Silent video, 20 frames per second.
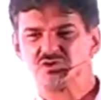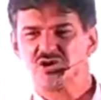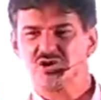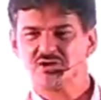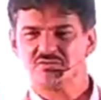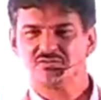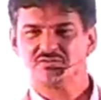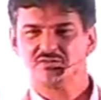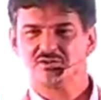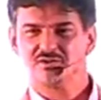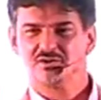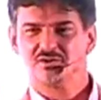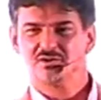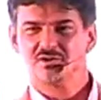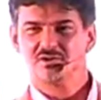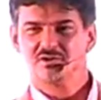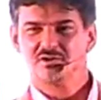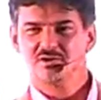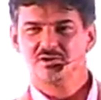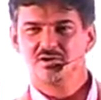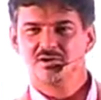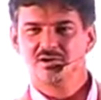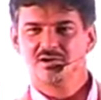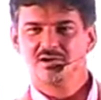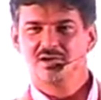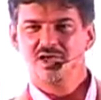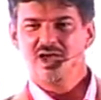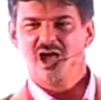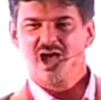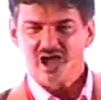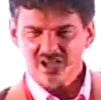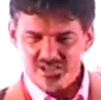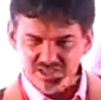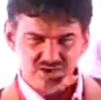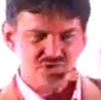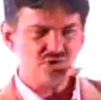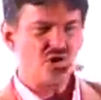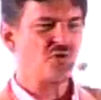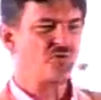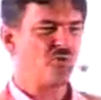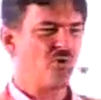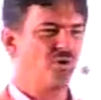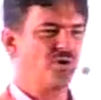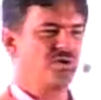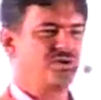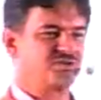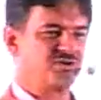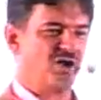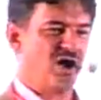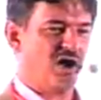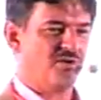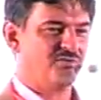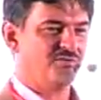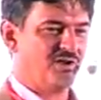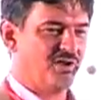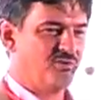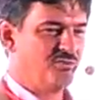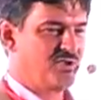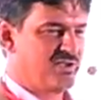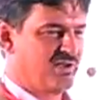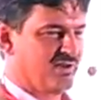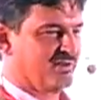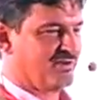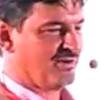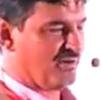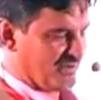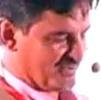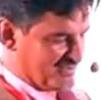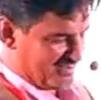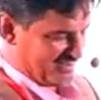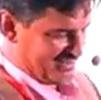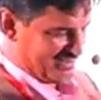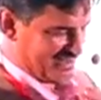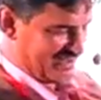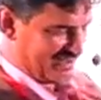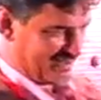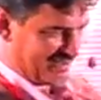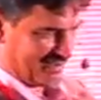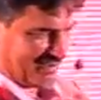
off? I can knock Rolex off, and we can go, giggle,